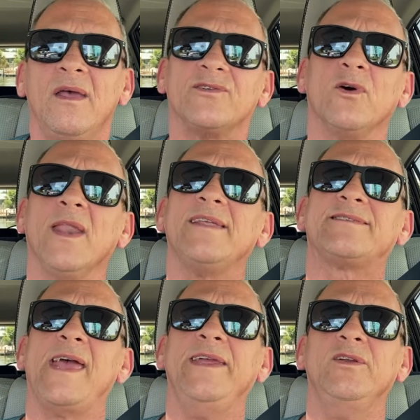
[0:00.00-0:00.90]
So let's
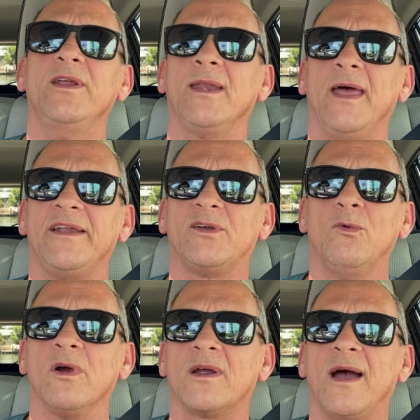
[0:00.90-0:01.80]
say you didn't like to
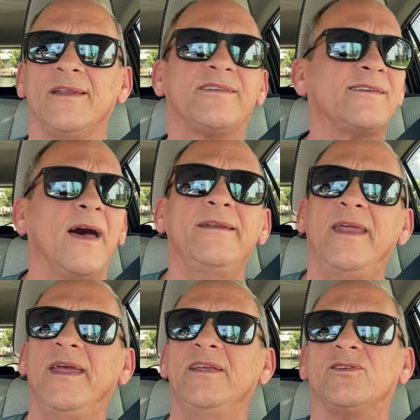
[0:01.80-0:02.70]
work on
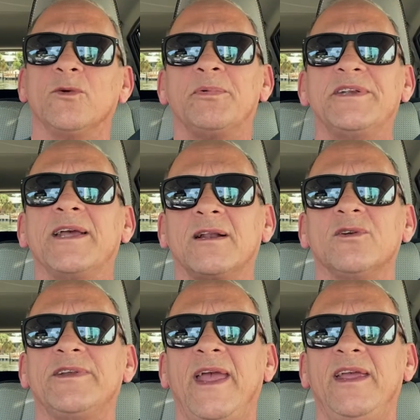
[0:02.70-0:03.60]
Sundays or
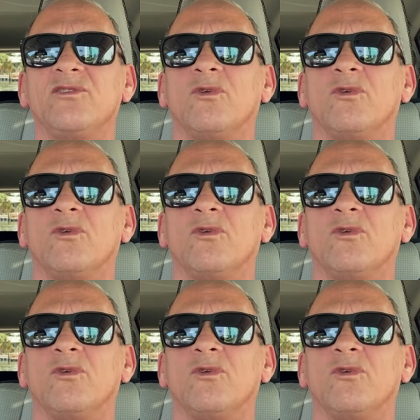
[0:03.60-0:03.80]
particular days.